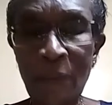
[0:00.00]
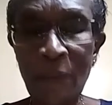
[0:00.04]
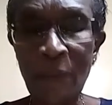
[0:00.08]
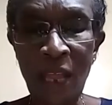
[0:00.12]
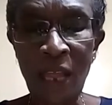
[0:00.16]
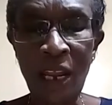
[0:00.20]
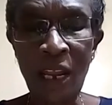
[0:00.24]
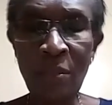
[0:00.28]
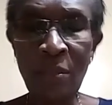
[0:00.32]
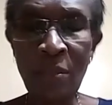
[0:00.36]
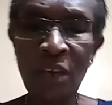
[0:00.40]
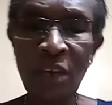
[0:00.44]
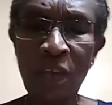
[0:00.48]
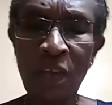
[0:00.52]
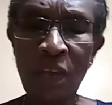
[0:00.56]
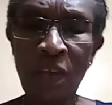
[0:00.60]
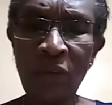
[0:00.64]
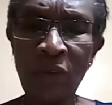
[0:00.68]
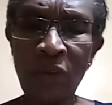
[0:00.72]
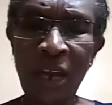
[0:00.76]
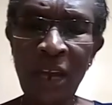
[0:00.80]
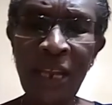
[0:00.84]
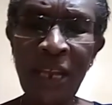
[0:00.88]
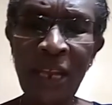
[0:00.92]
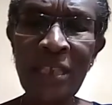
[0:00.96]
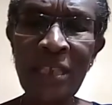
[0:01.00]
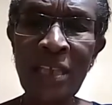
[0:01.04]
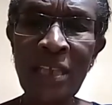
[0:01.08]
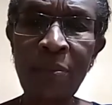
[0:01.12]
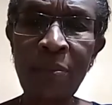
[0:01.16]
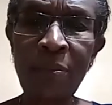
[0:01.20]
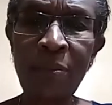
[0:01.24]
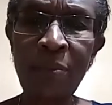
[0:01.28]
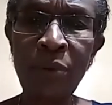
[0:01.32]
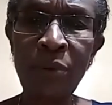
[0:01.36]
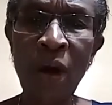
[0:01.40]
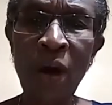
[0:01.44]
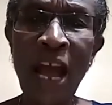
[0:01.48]
Let me give you an
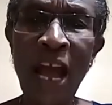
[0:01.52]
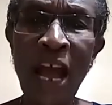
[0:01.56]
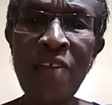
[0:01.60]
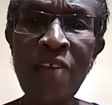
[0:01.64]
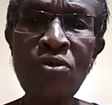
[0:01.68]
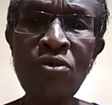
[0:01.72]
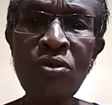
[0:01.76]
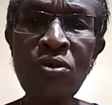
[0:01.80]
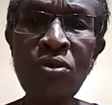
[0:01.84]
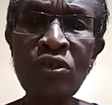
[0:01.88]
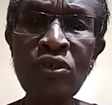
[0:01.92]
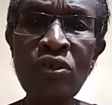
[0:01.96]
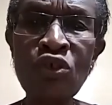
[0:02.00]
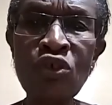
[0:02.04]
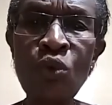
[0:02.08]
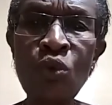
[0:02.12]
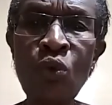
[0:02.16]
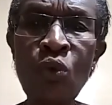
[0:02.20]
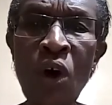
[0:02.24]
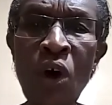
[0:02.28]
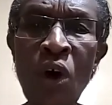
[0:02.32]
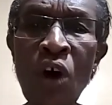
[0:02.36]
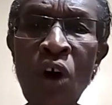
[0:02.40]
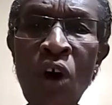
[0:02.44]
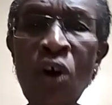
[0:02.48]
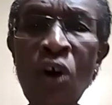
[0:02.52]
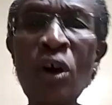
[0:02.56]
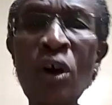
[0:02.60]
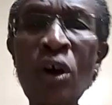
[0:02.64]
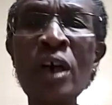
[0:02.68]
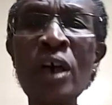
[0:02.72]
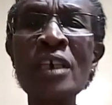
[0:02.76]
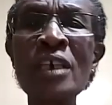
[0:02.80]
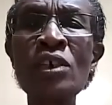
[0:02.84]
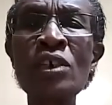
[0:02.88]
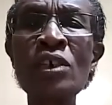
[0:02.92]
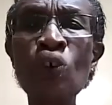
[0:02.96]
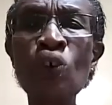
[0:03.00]
example. I used to walk
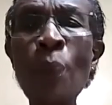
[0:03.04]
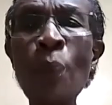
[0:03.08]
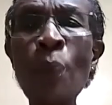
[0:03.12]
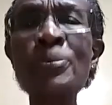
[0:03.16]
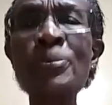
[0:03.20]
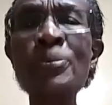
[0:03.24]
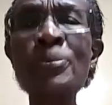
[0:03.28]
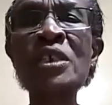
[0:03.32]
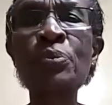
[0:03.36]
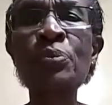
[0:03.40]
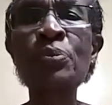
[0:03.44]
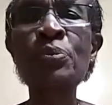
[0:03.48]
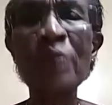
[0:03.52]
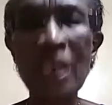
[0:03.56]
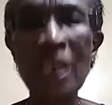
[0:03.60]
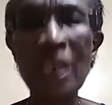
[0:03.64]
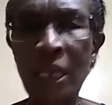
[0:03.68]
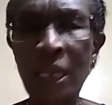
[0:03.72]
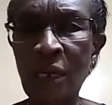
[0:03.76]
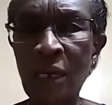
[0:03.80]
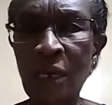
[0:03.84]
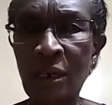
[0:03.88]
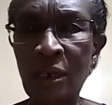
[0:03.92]
top speed.